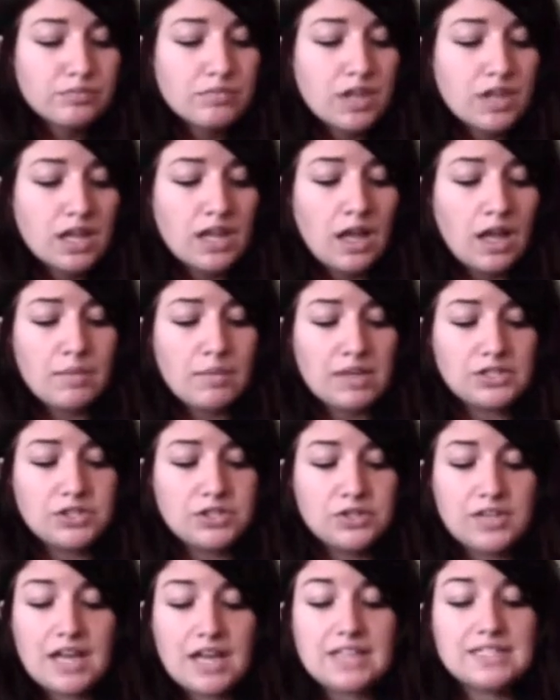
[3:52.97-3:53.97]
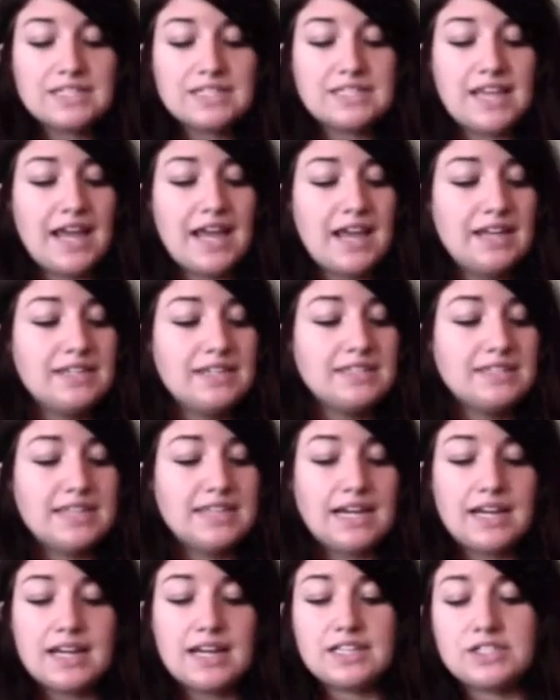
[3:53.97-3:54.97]
In 2010,
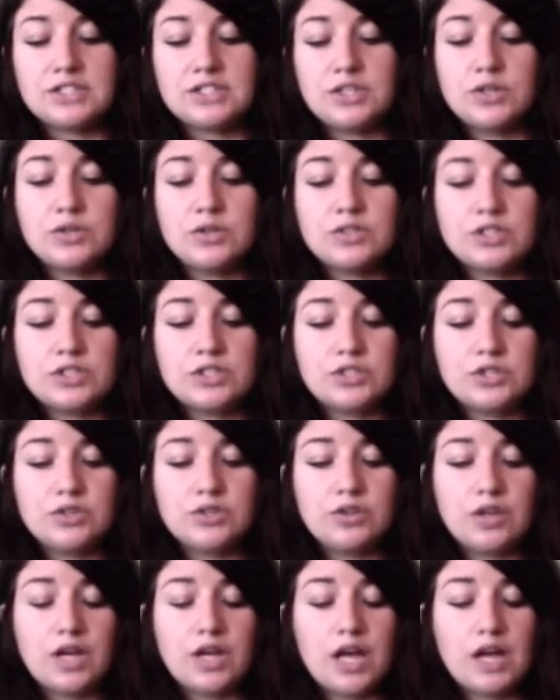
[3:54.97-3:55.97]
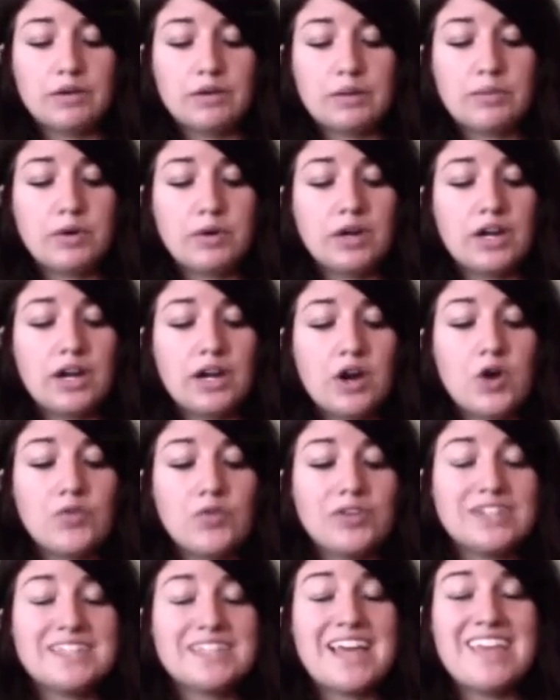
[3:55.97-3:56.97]
CNS News reported
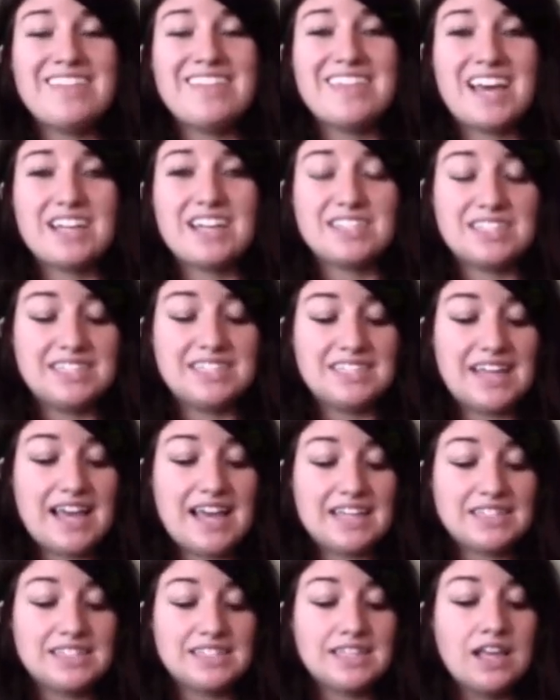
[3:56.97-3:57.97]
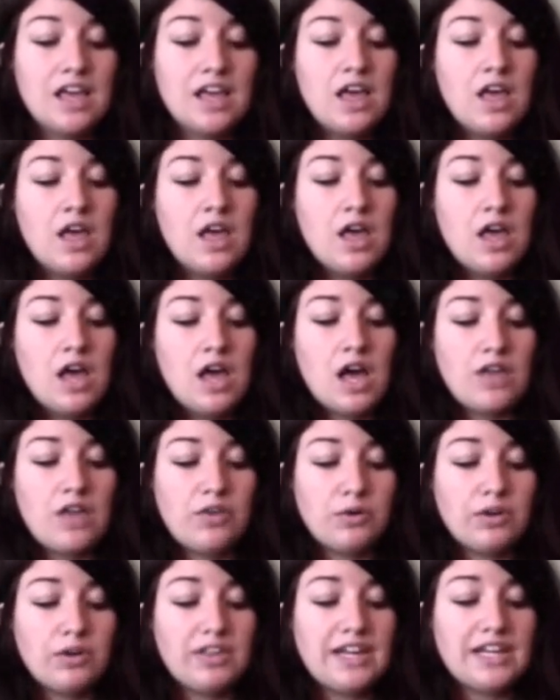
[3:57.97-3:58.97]
over 10,000 deaths
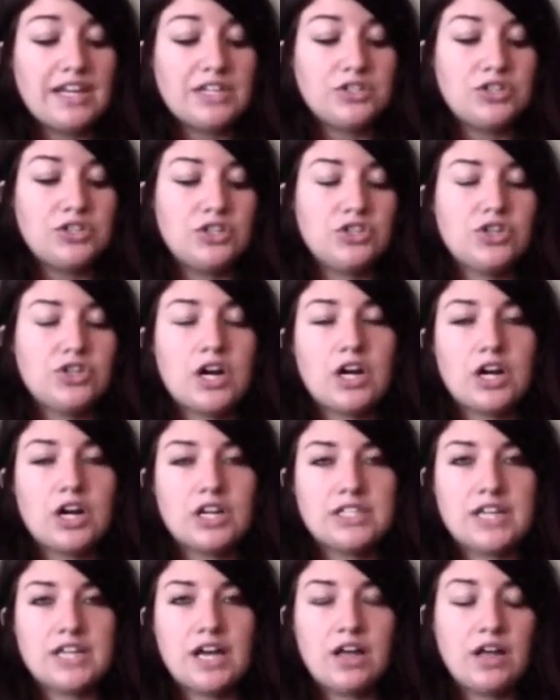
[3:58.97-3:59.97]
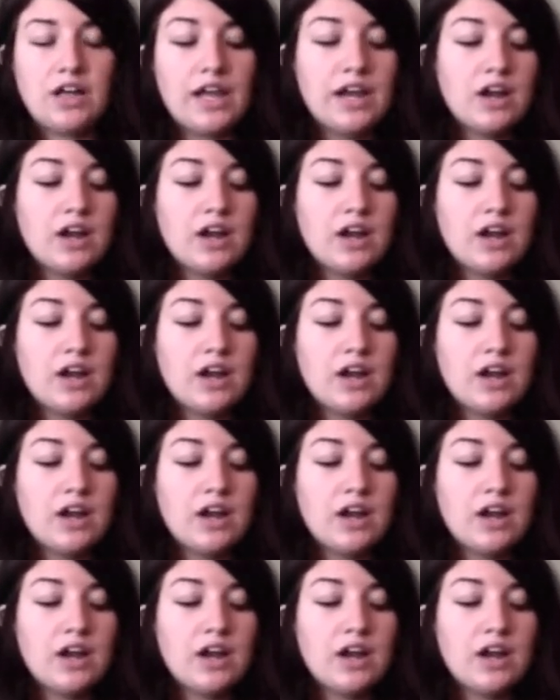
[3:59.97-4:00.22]
that were related to the drug cartel, and